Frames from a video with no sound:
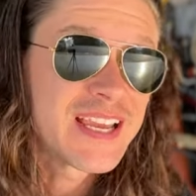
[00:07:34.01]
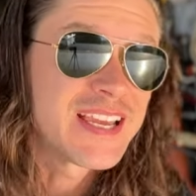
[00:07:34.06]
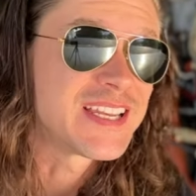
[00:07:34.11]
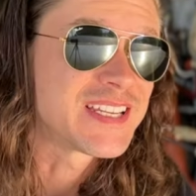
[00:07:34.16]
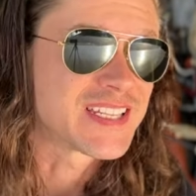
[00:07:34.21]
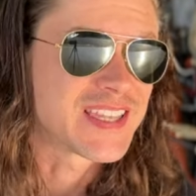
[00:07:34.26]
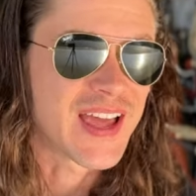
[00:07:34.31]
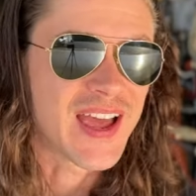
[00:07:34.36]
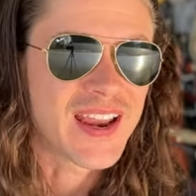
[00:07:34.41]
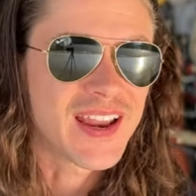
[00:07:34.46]

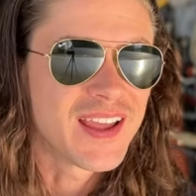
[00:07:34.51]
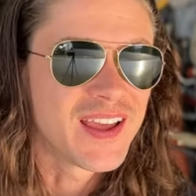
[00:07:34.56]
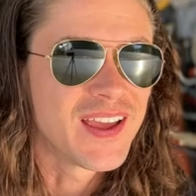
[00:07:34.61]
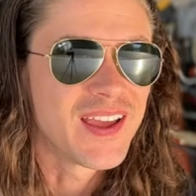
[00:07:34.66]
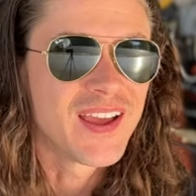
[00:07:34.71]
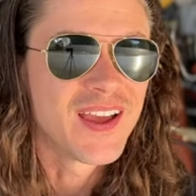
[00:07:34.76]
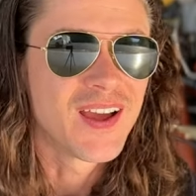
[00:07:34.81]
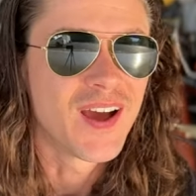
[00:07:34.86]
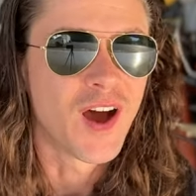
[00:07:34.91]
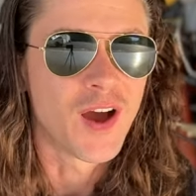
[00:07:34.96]
is that
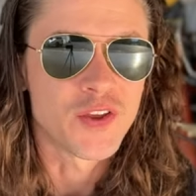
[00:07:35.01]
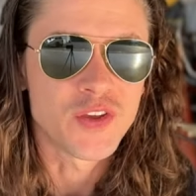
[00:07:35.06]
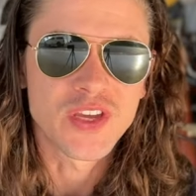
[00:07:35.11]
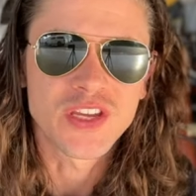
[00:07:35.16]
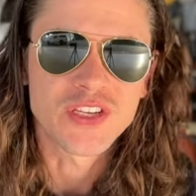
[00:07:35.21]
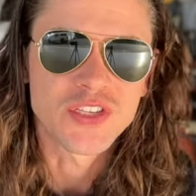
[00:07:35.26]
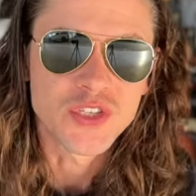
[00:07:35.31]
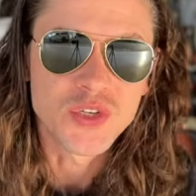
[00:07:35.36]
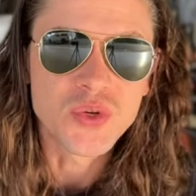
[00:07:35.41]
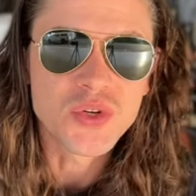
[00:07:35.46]
you
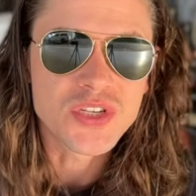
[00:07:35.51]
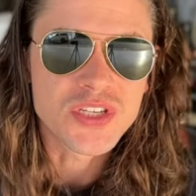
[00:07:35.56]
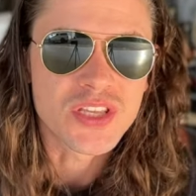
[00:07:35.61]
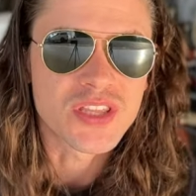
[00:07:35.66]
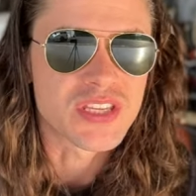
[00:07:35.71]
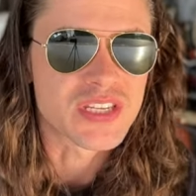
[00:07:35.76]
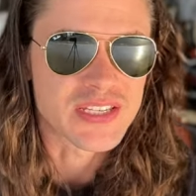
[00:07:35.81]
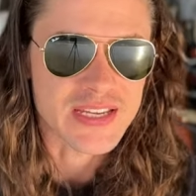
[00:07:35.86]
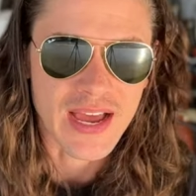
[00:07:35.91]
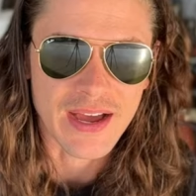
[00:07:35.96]
get used to
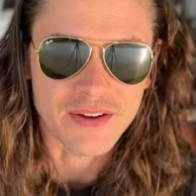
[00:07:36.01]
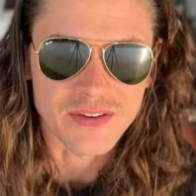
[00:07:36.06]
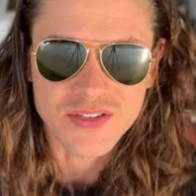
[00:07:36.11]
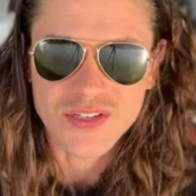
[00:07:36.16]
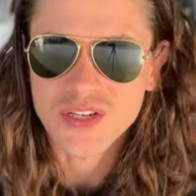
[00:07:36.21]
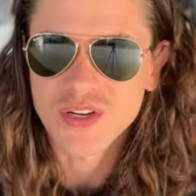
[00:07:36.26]
the sound.